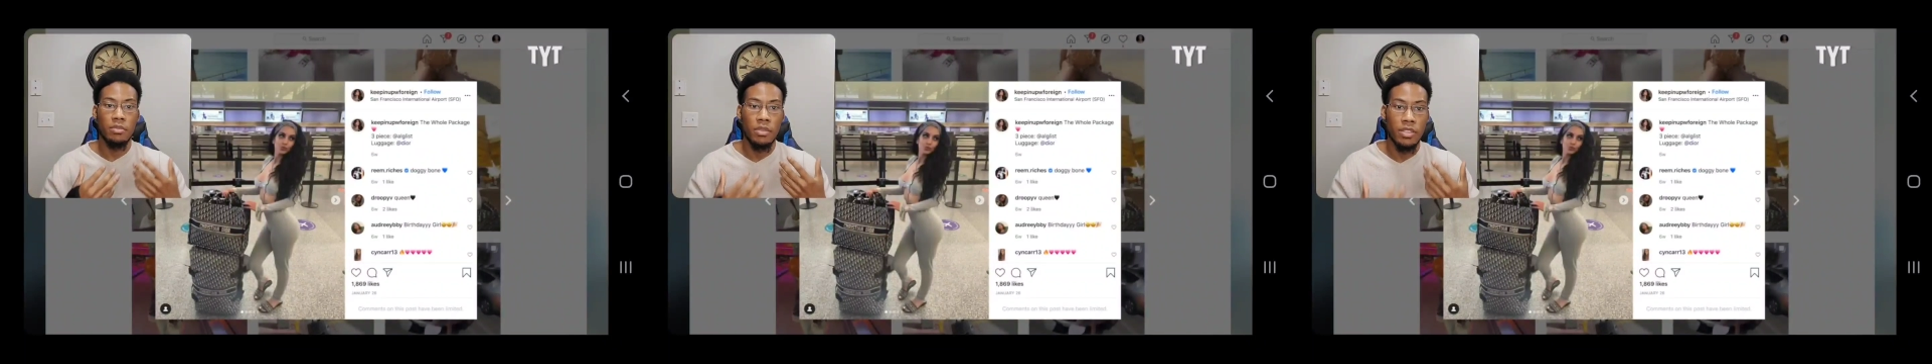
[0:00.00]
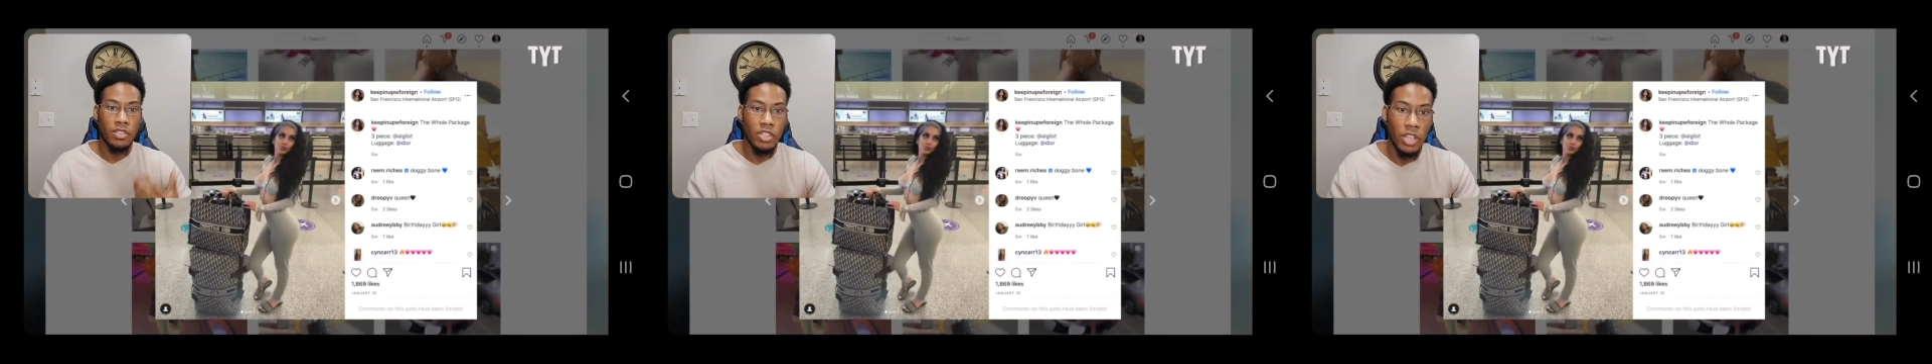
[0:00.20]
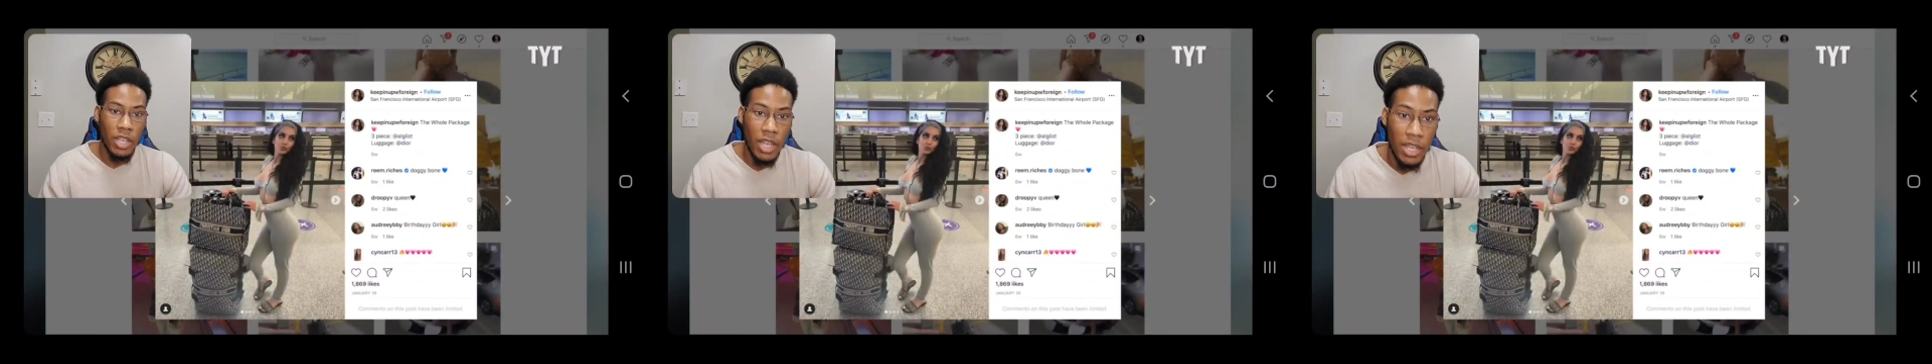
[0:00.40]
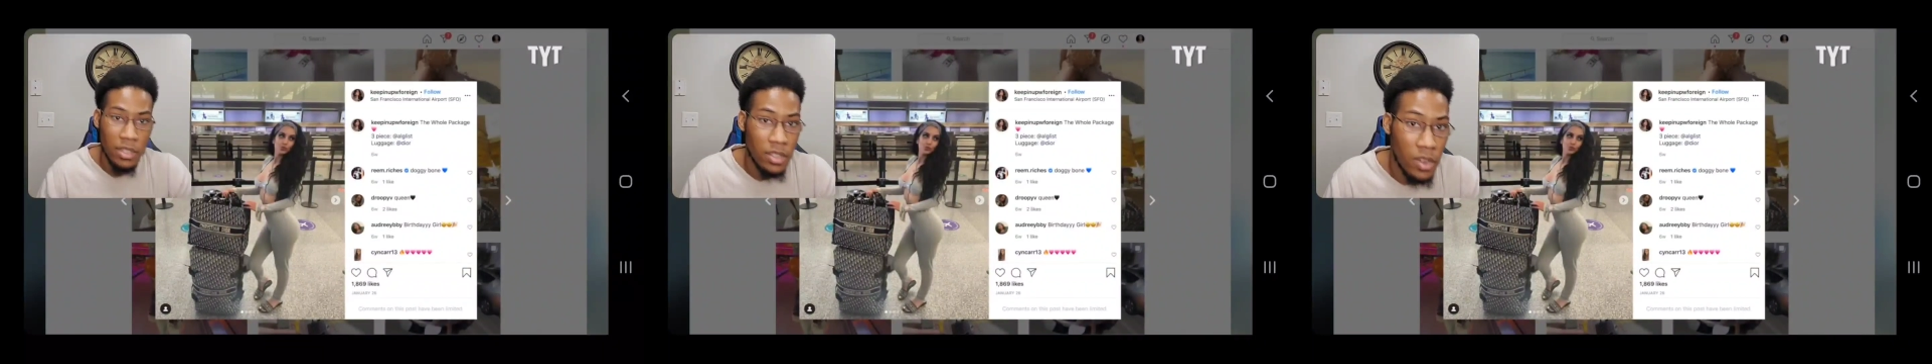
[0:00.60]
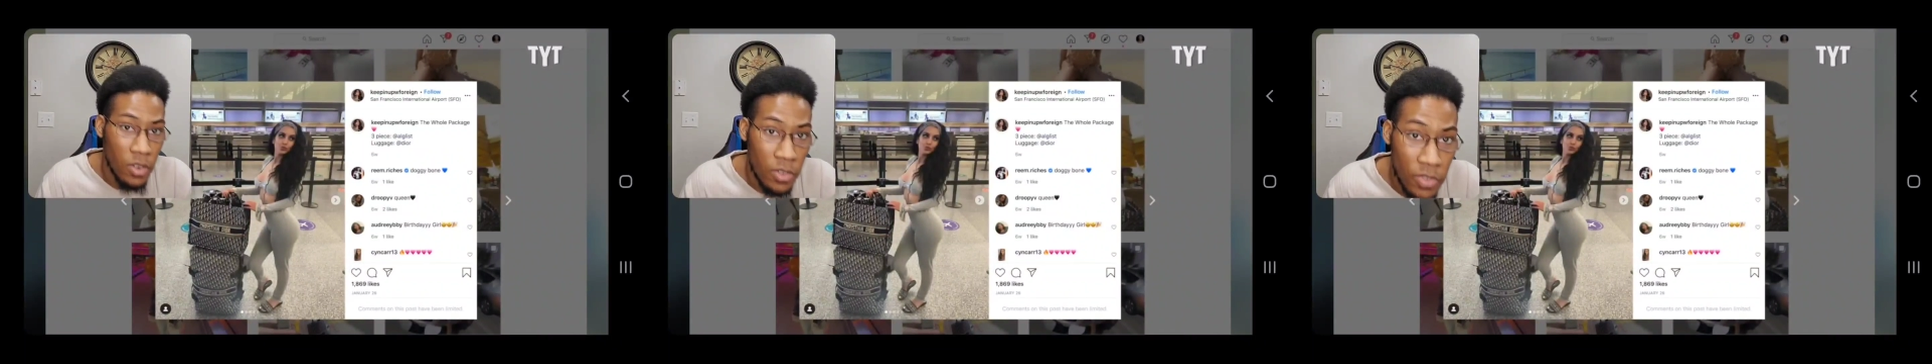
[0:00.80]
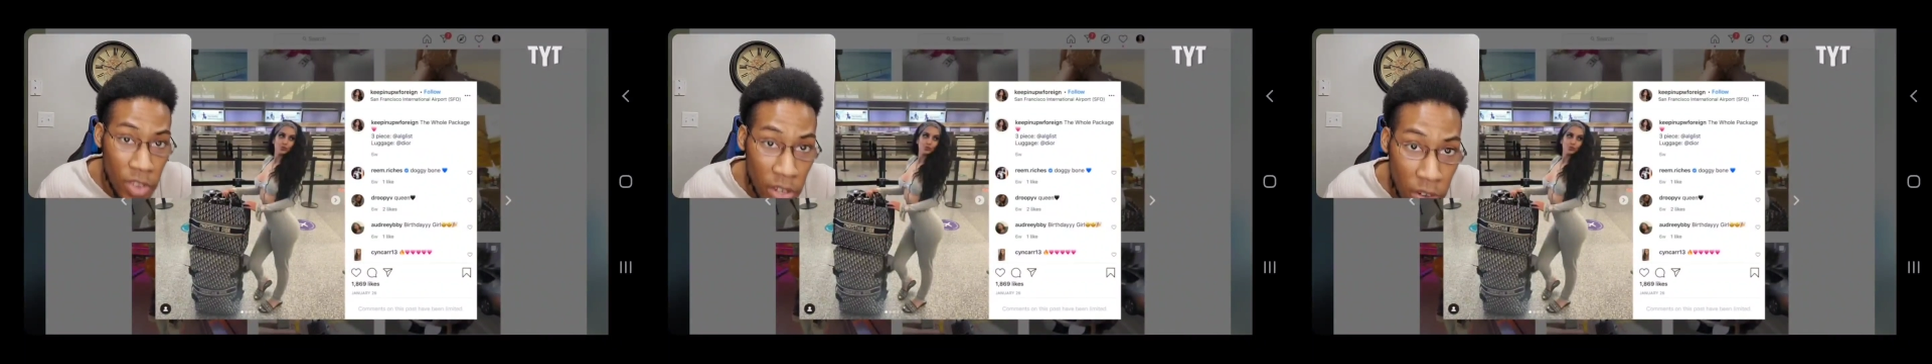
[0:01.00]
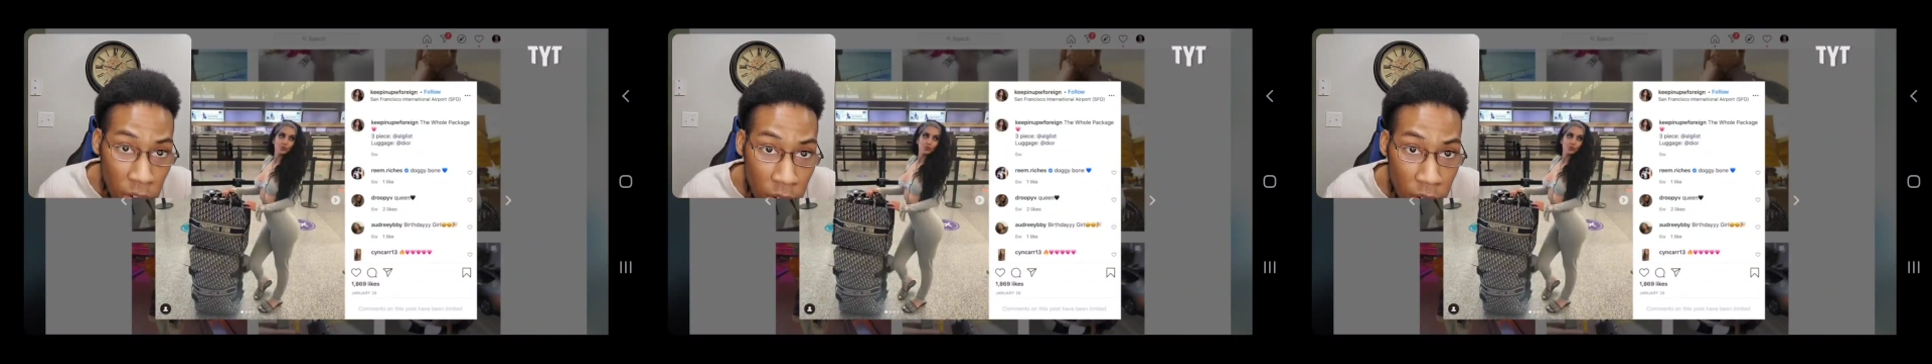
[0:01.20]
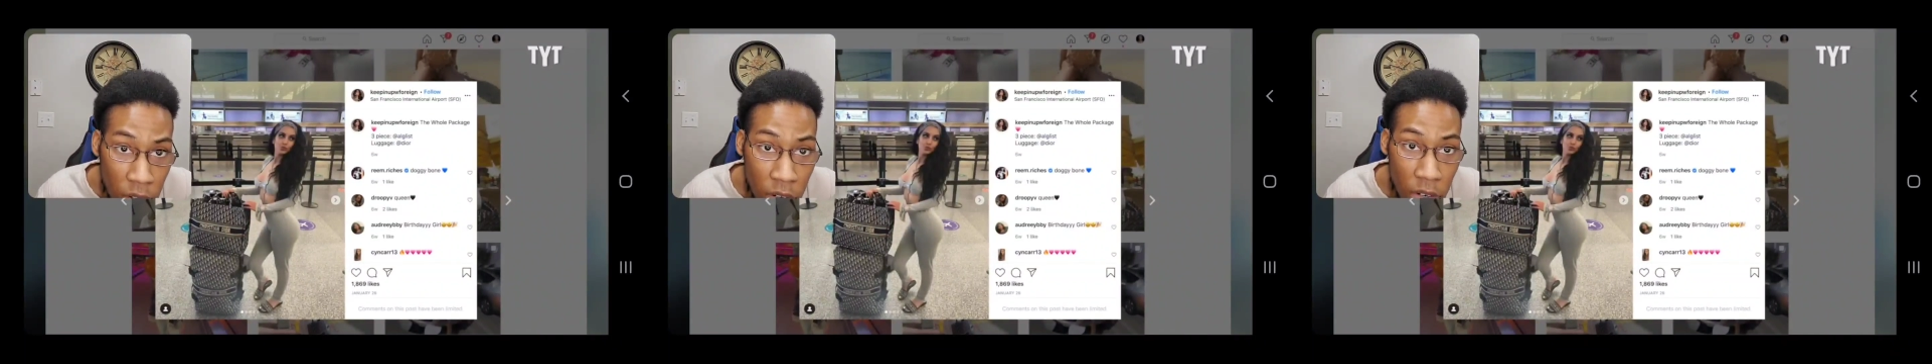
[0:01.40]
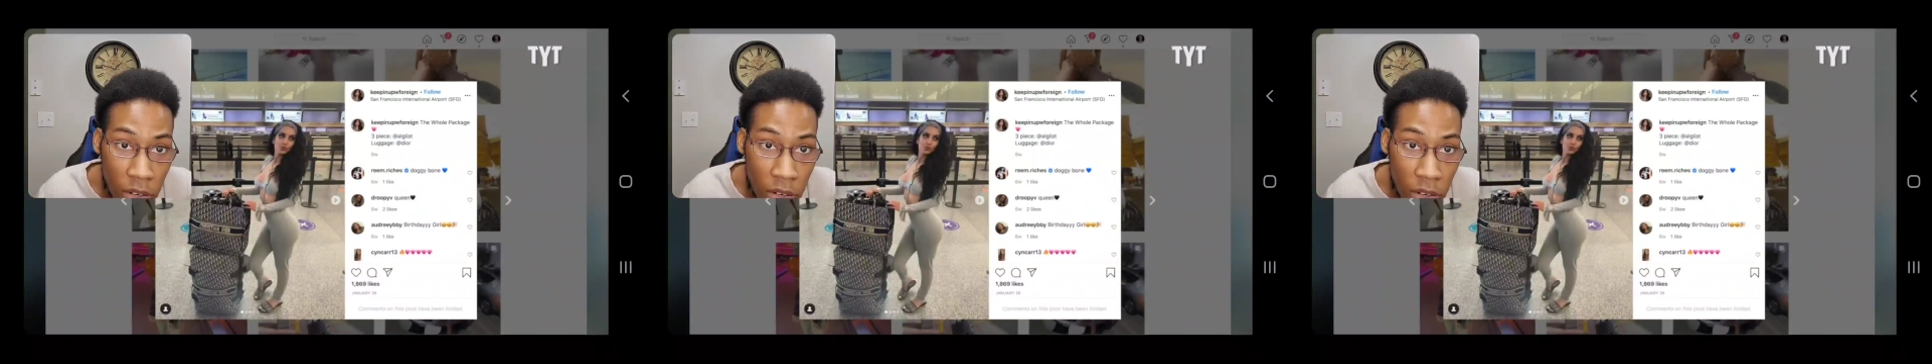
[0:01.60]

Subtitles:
But this chick has no figure.